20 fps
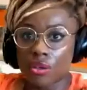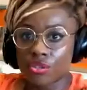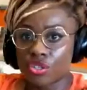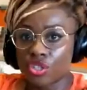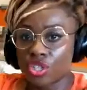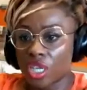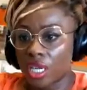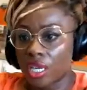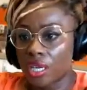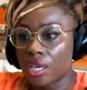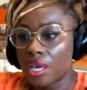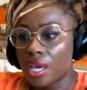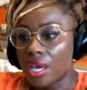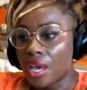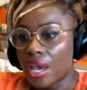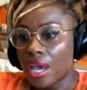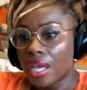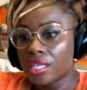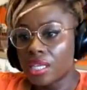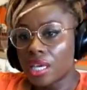last year,
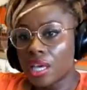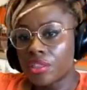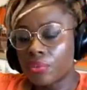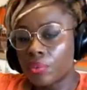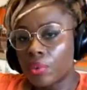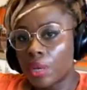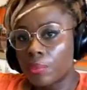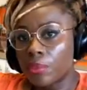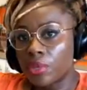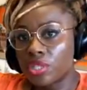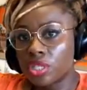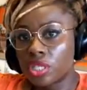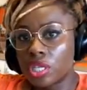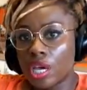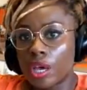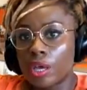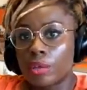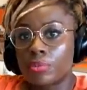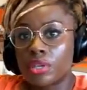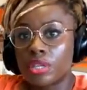and the other one was
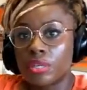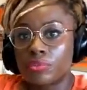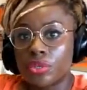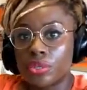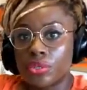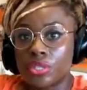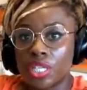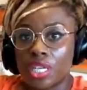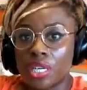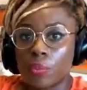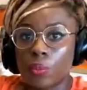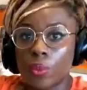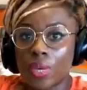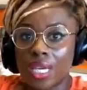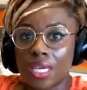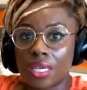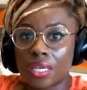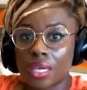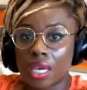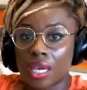to open Museum
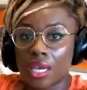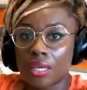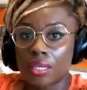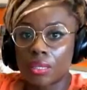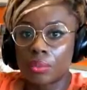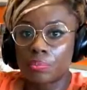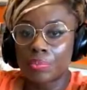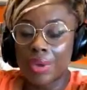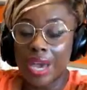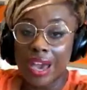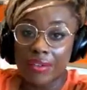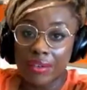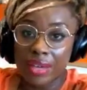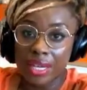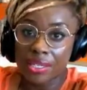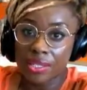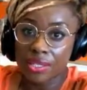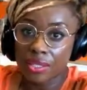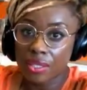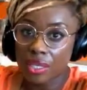Week in
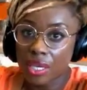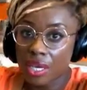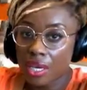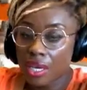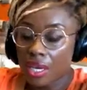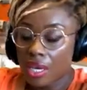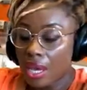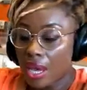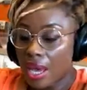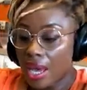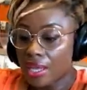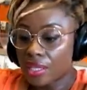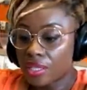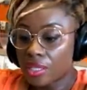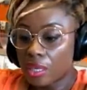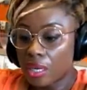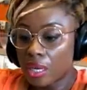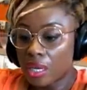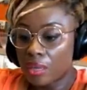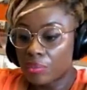Paris
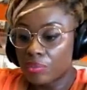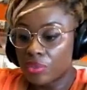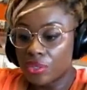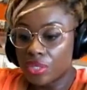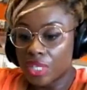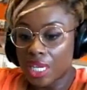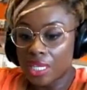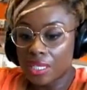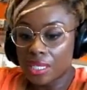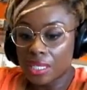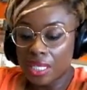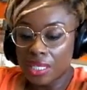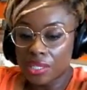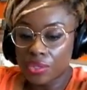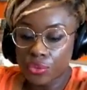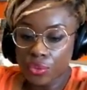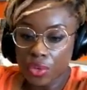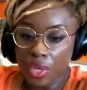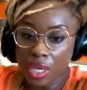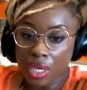at Musée de
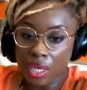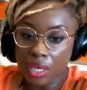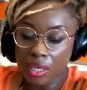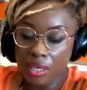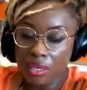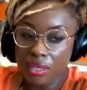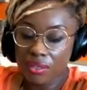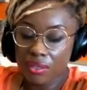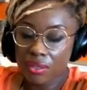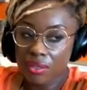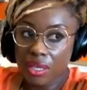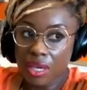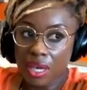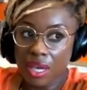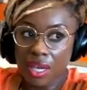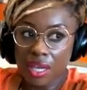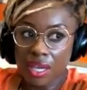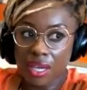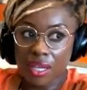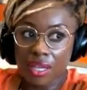l'Histoire
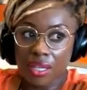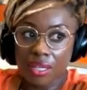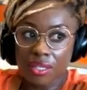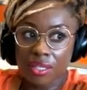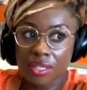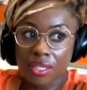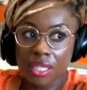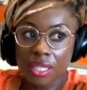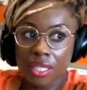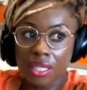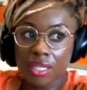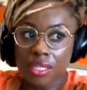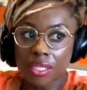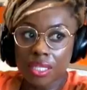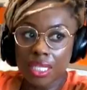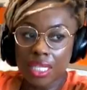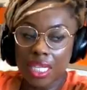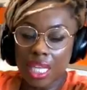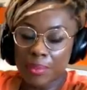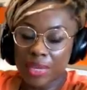
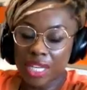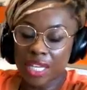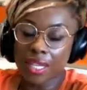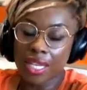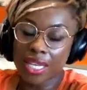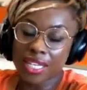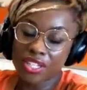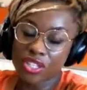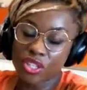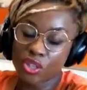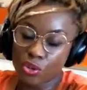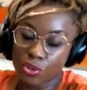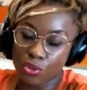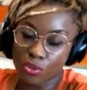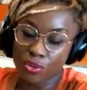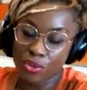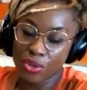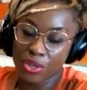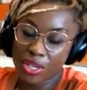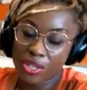de la
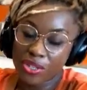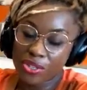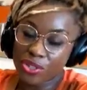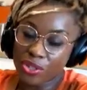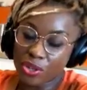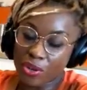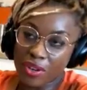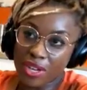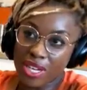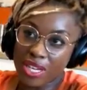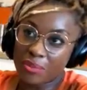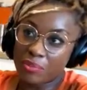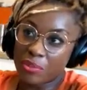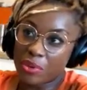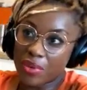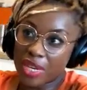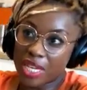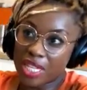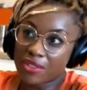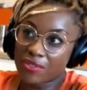Migration. Sorry,
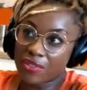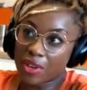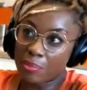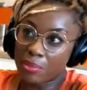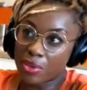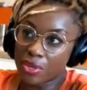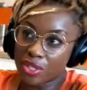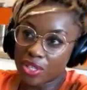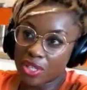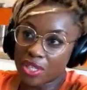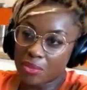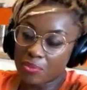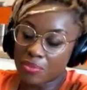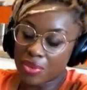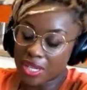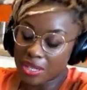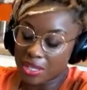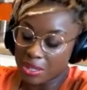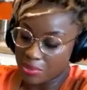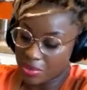Marine, if I butchered
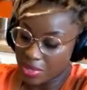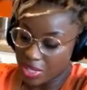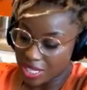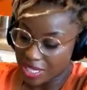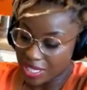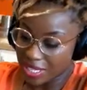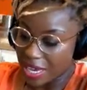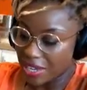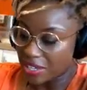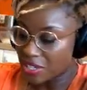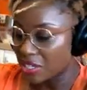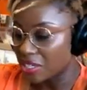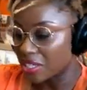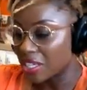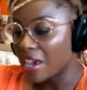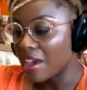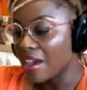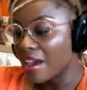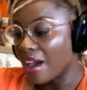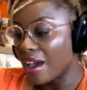the
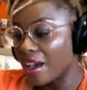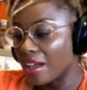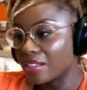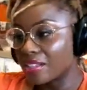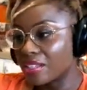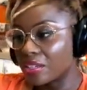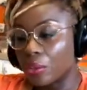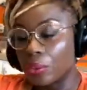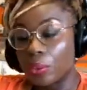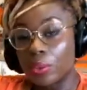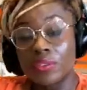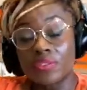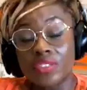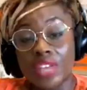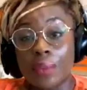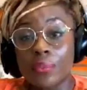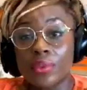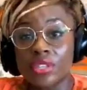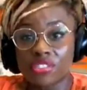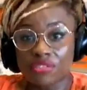pronunciation. And all of
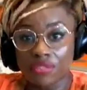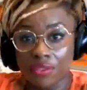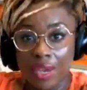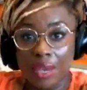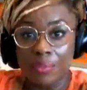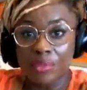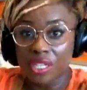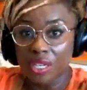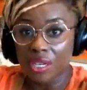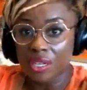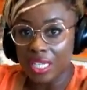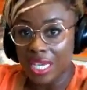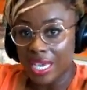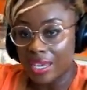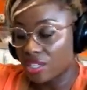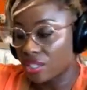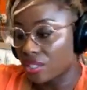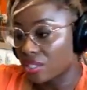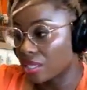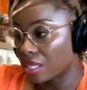that was through MT Arts
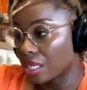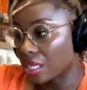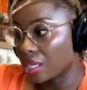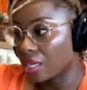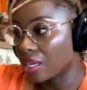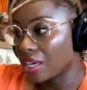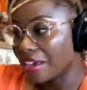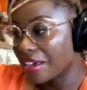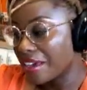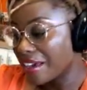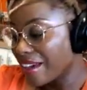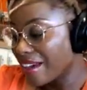Agency.